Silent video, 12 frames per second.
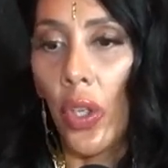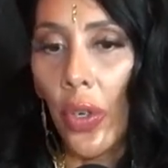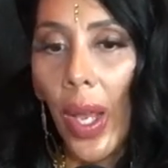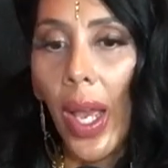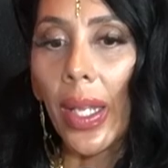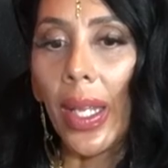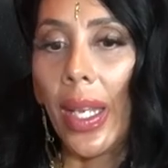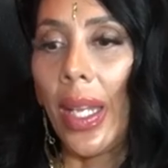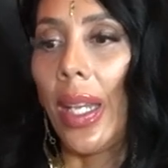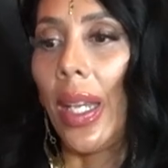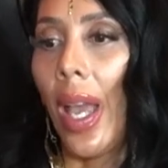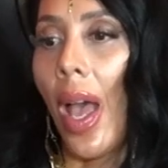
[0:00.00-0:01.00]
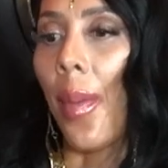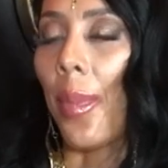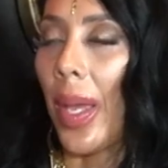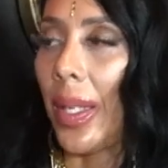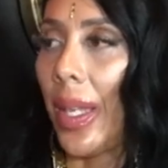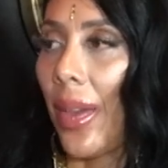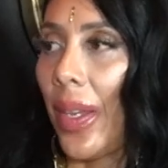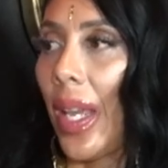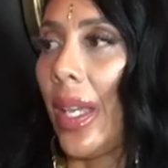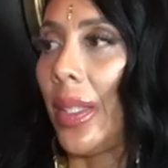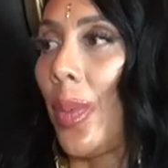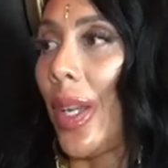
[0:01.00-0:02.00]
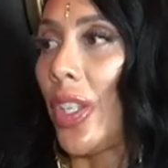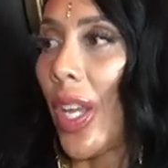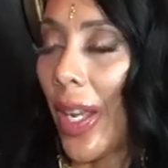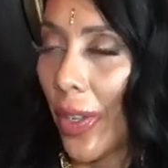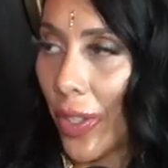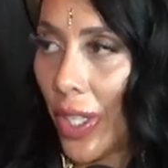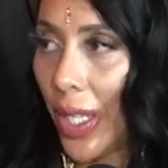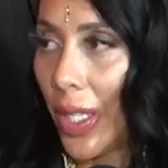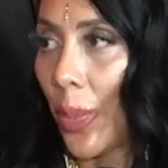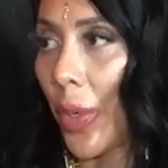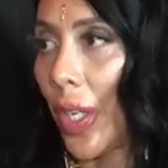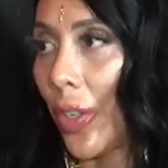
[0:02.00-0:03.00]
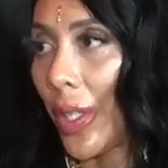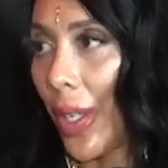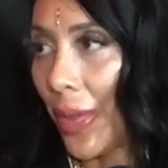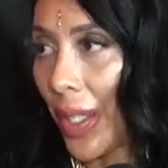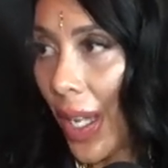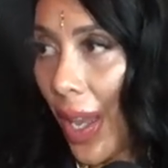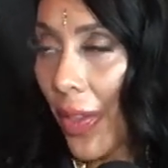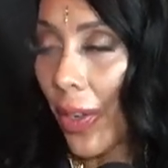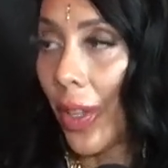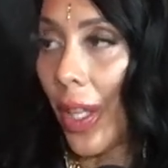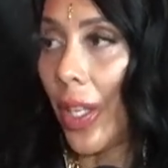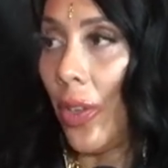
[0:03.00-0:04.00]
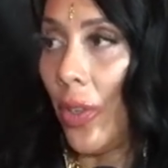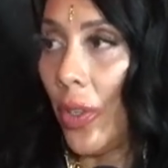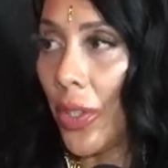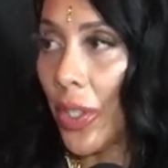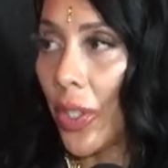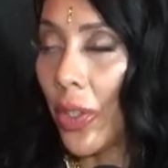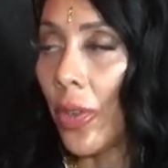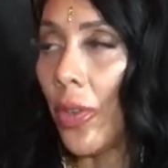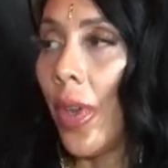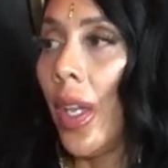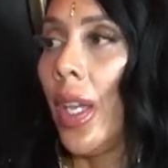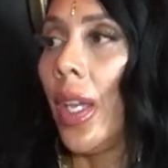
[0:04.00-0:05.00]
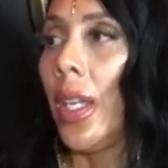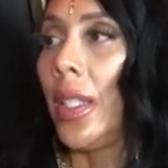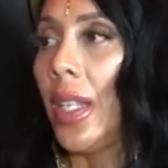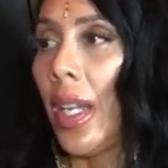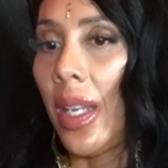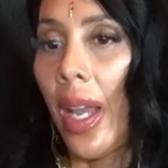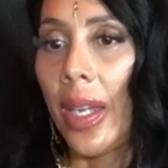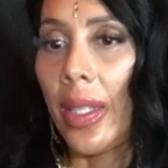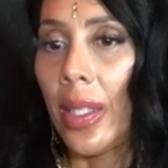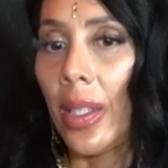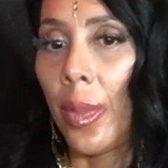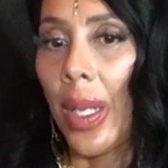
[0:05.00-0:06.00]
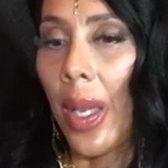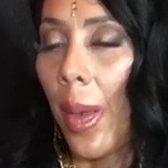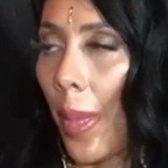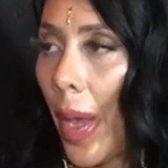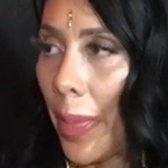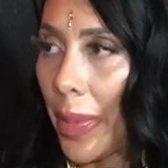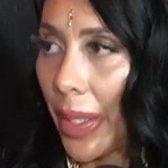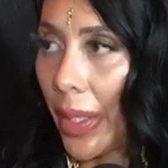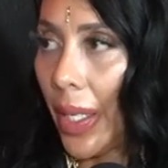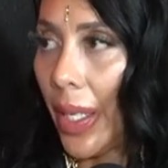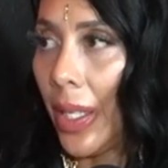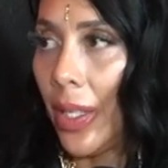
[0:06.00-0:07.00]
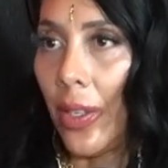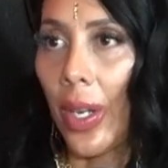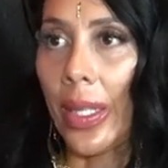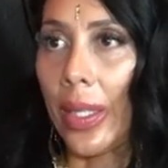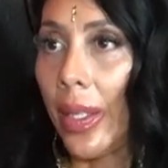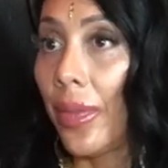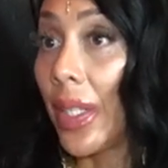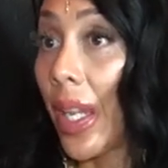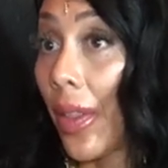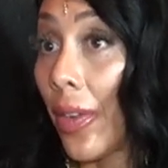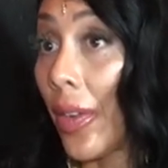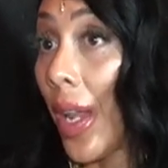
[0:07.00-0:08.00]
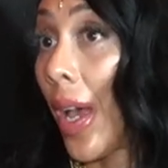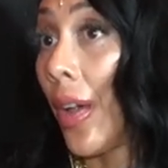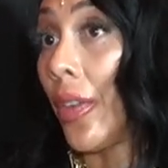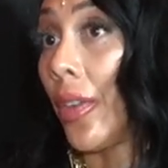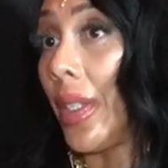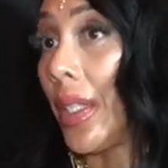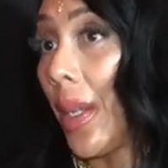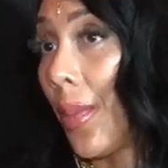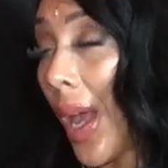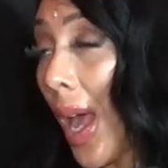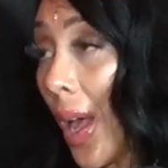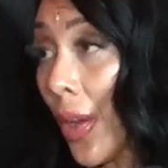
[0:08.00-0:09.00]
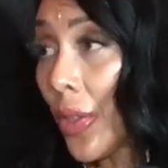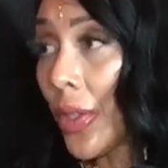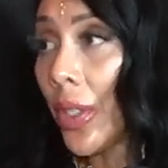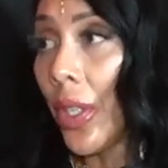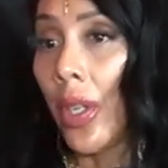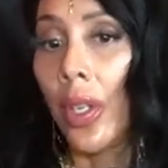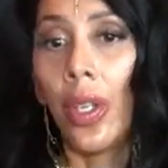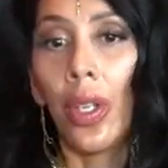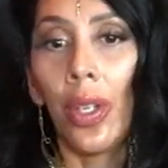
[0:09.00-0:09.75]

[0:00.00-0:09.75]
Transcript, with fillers: you're not getting up and giving as much energy to putting yourself together like you used to. Date nights become obsolete. You guys mm-hmm. live together now, you're in the same house.